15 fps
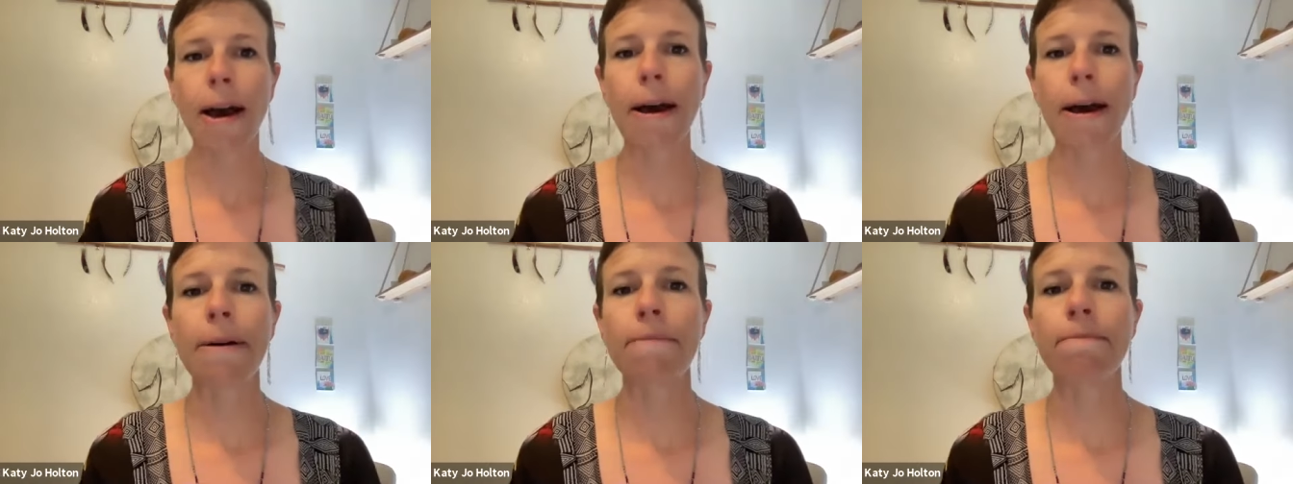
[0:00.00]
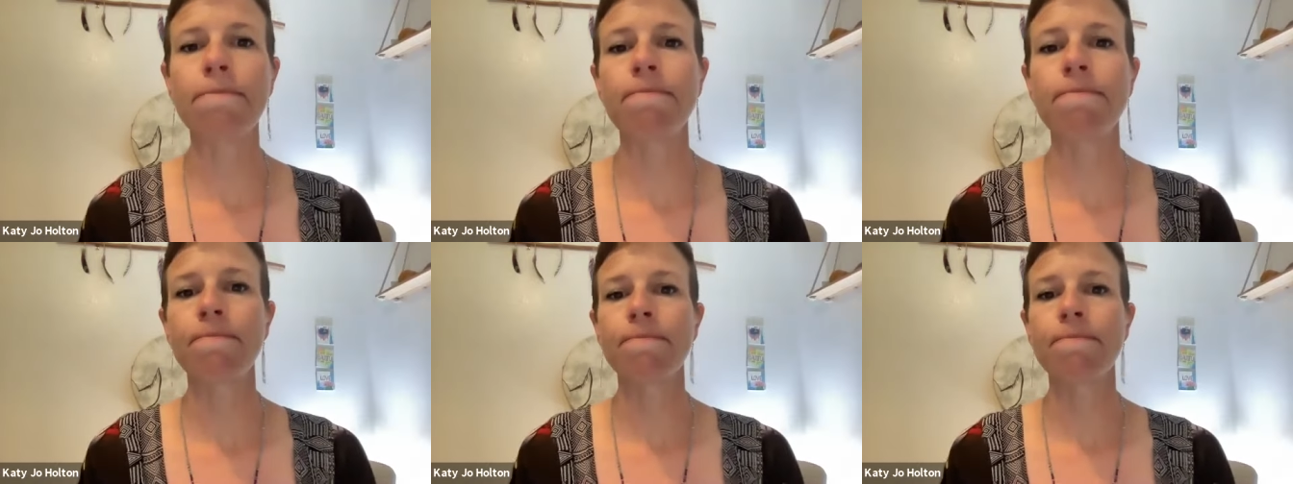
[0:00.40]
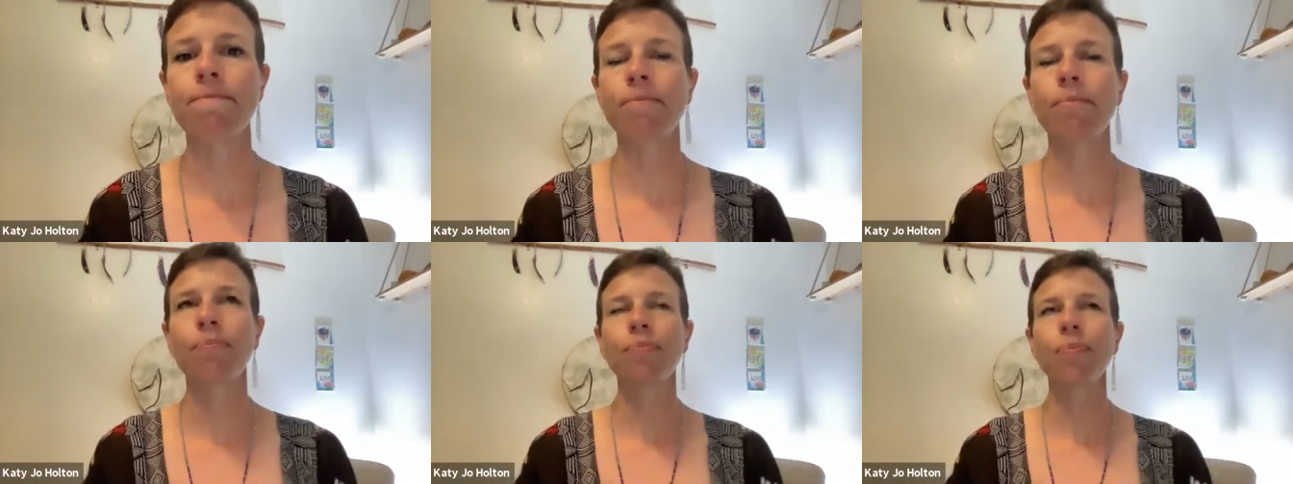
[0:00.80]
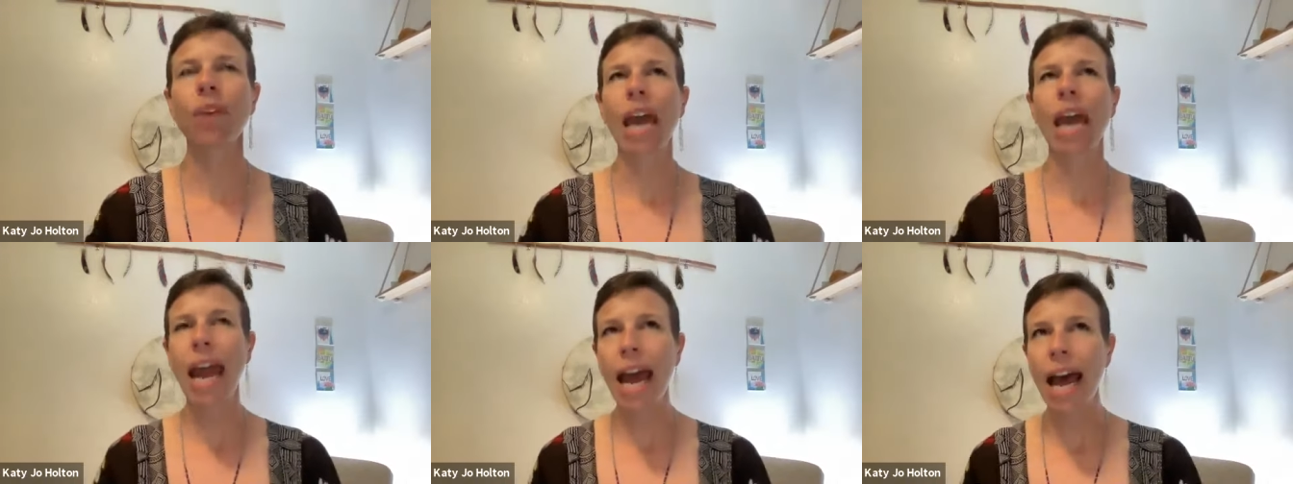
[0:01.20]
Um,
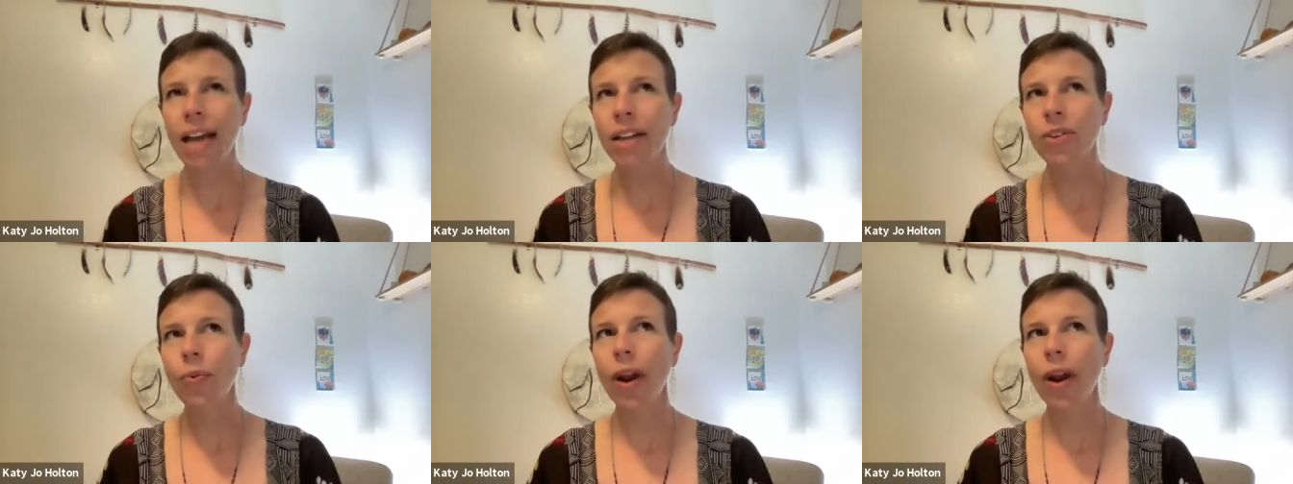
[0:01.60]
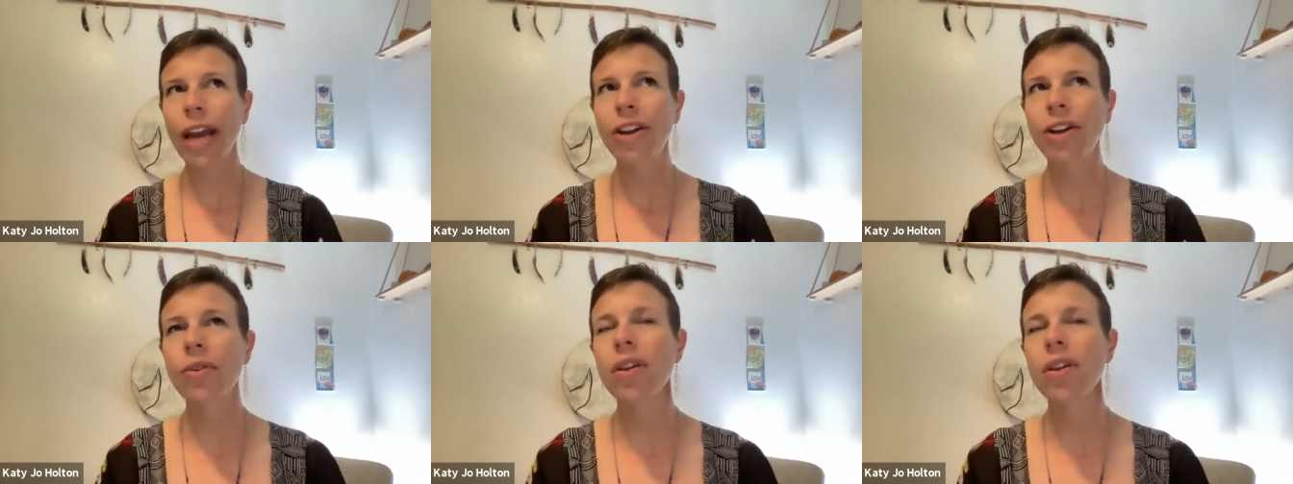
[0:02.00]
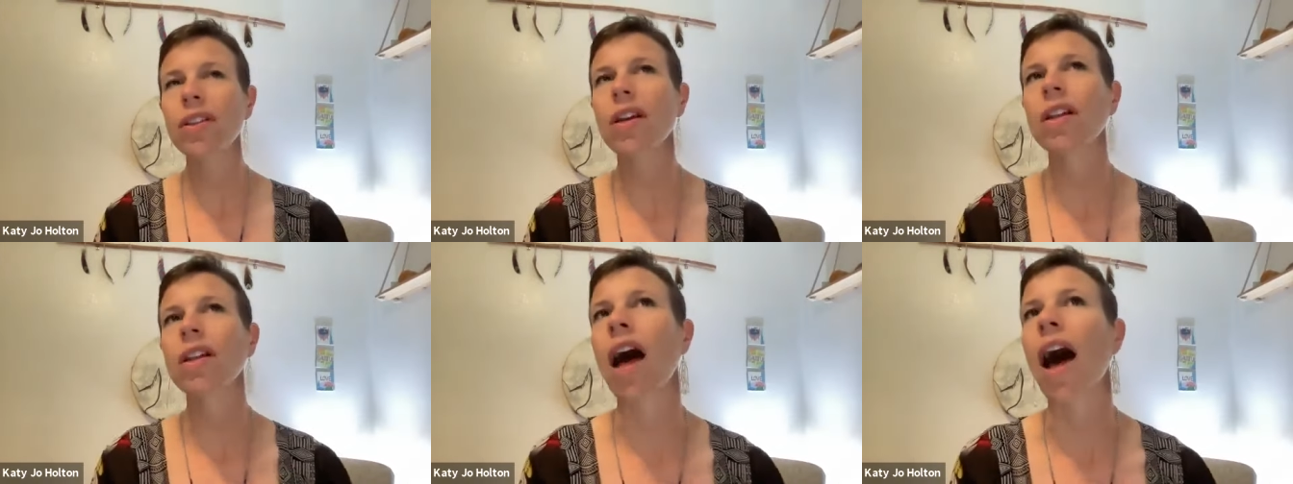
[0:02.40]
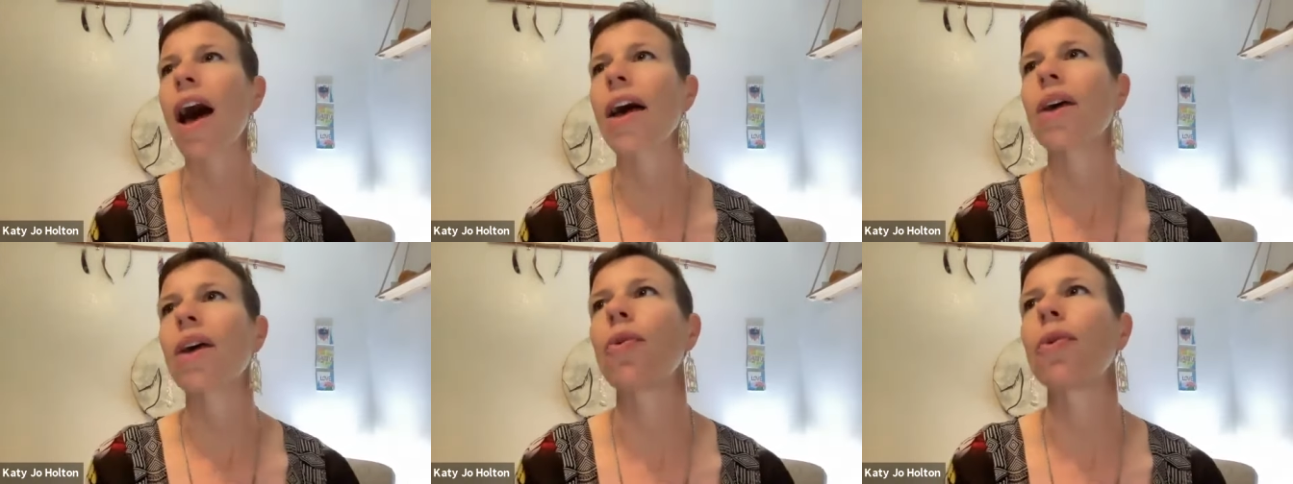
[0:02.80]
and what I notice a
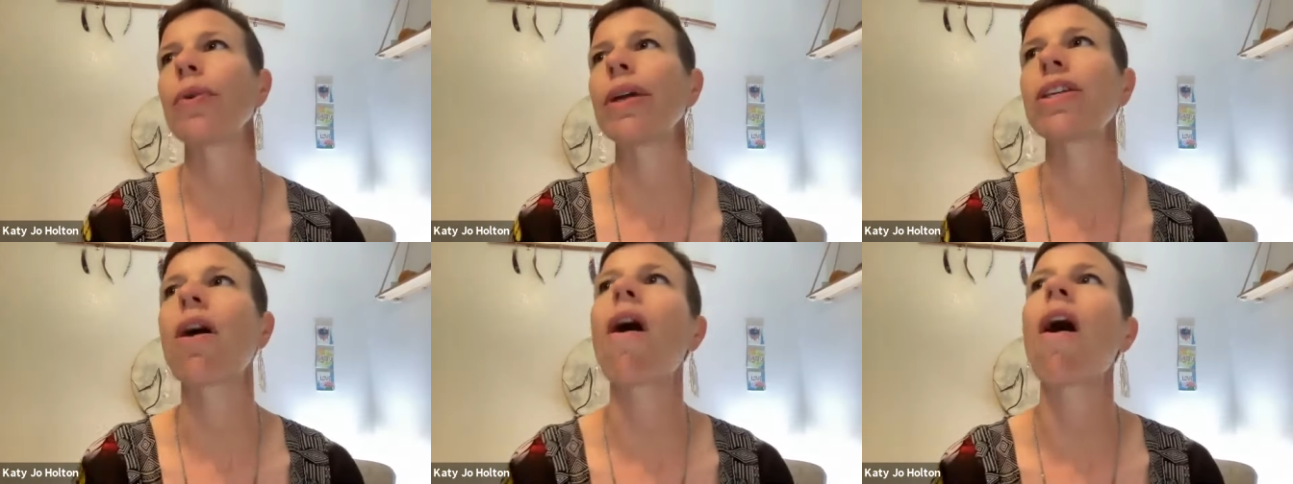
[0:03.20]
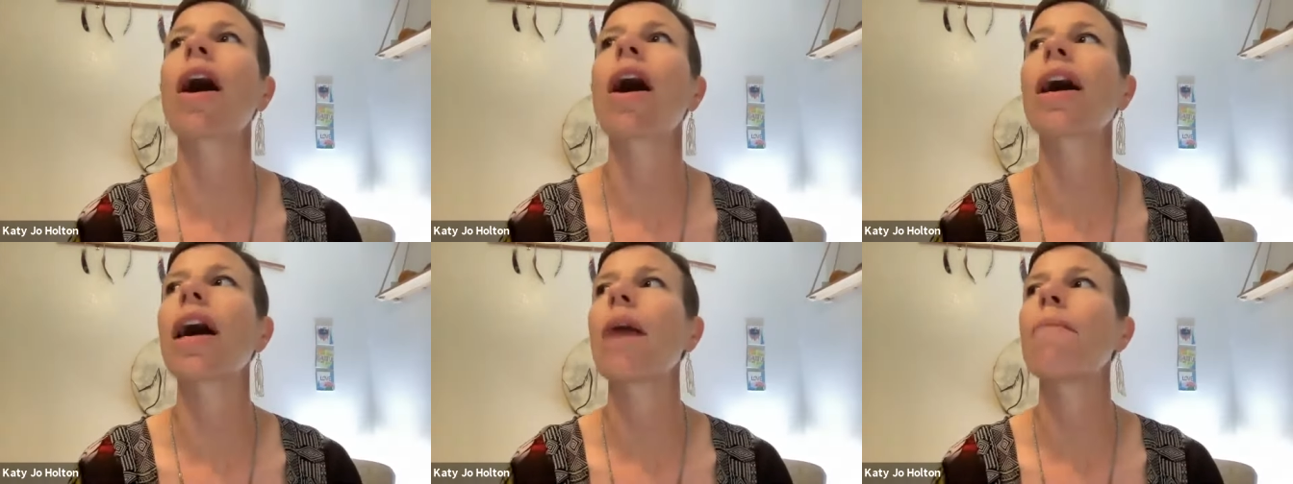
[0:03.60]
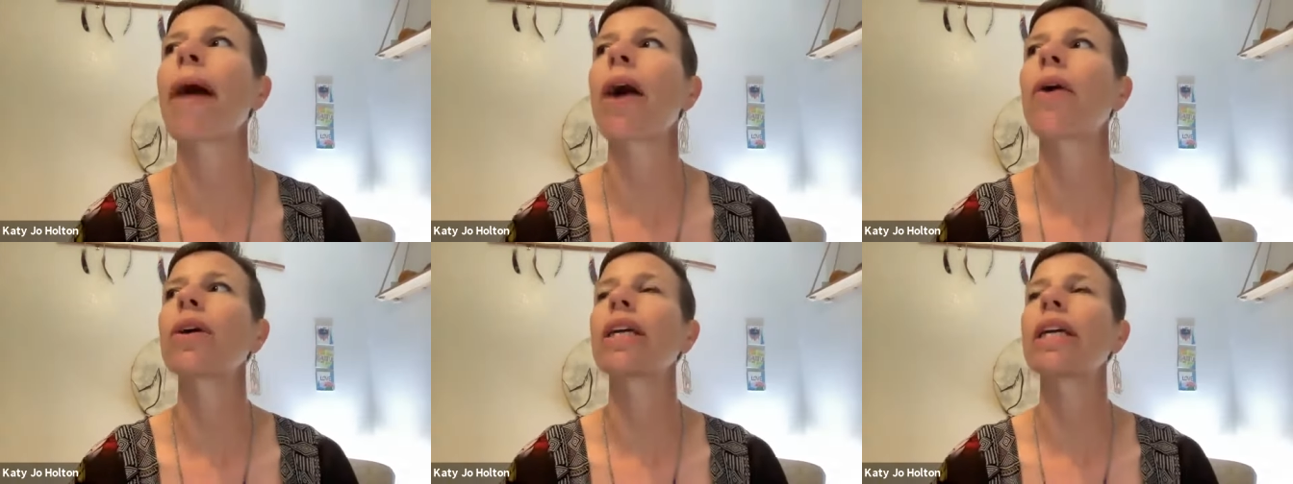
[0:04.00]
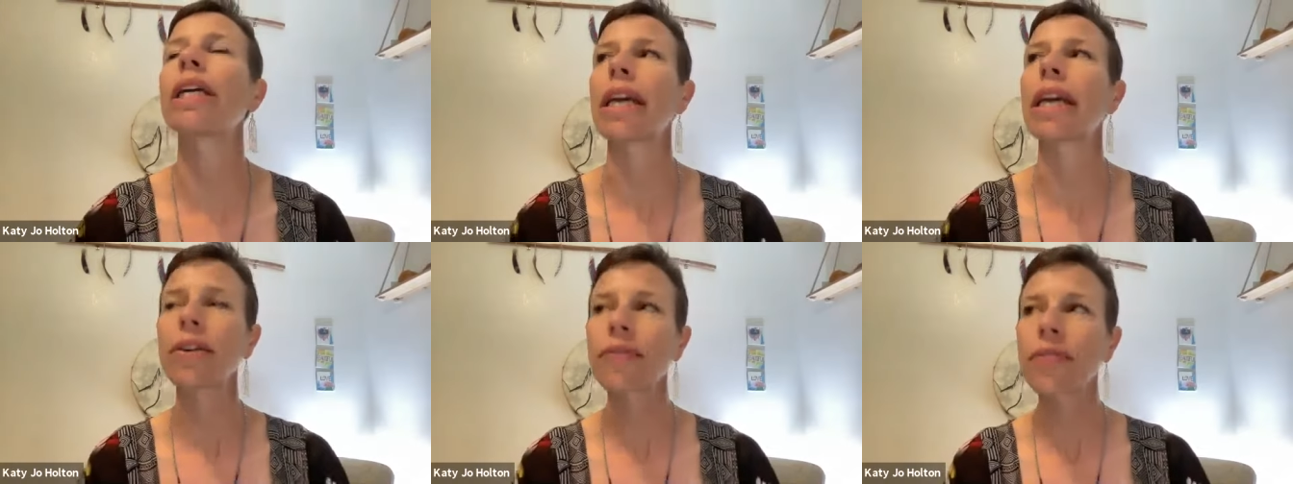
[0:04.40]
lot when we talk about
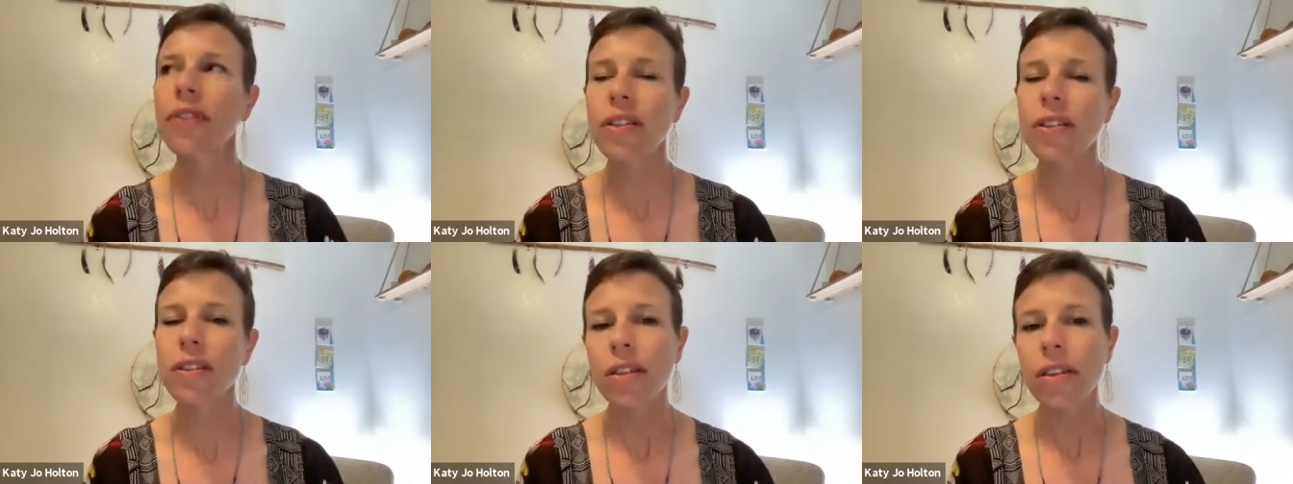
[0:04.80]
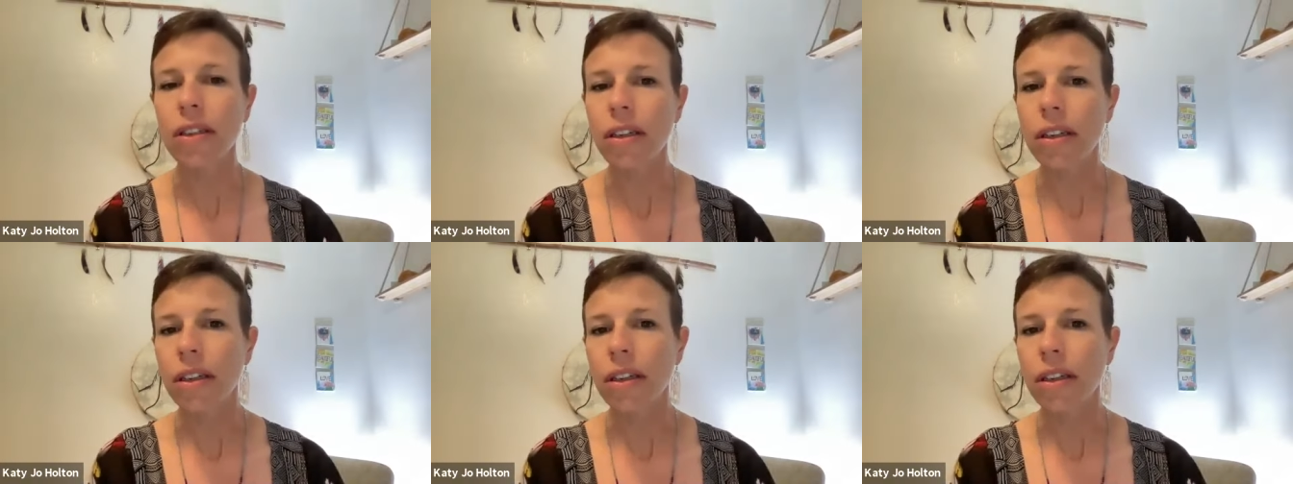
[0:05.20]
gifts